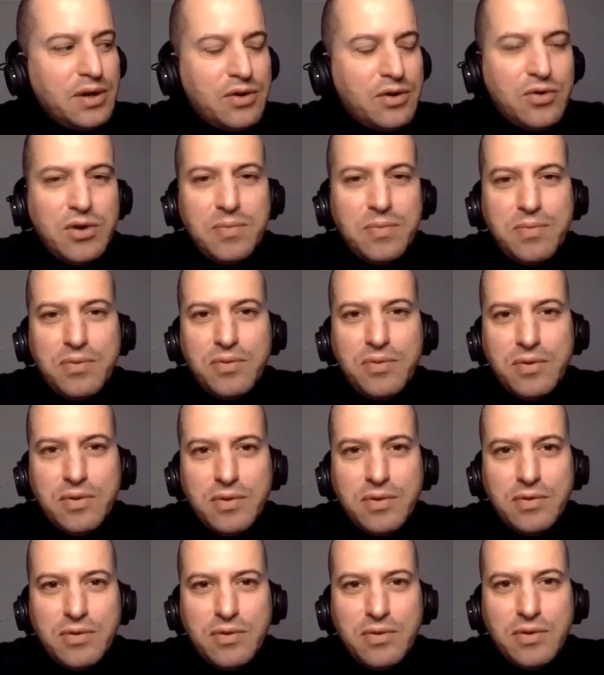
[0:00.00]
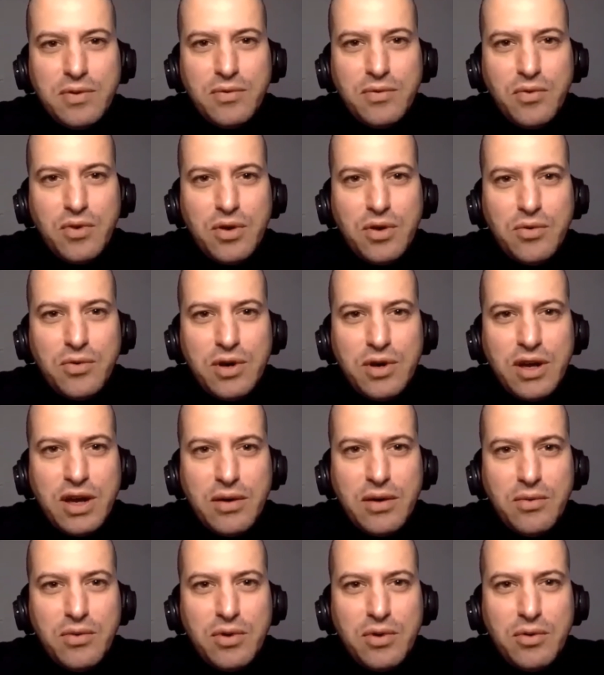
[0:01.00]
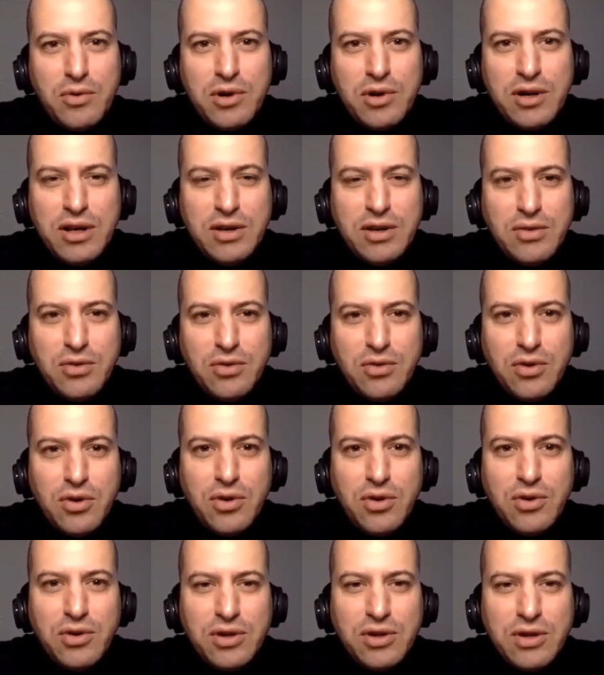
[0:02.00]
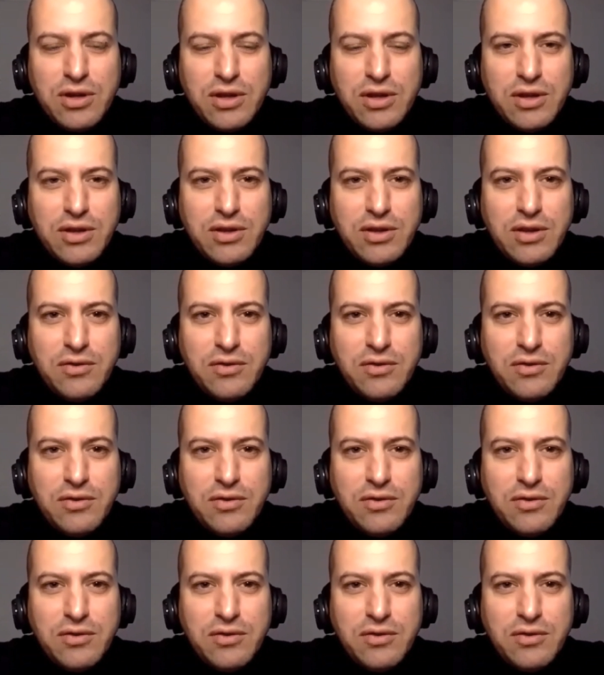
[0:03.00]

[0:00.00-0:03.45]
a trip where we need to learn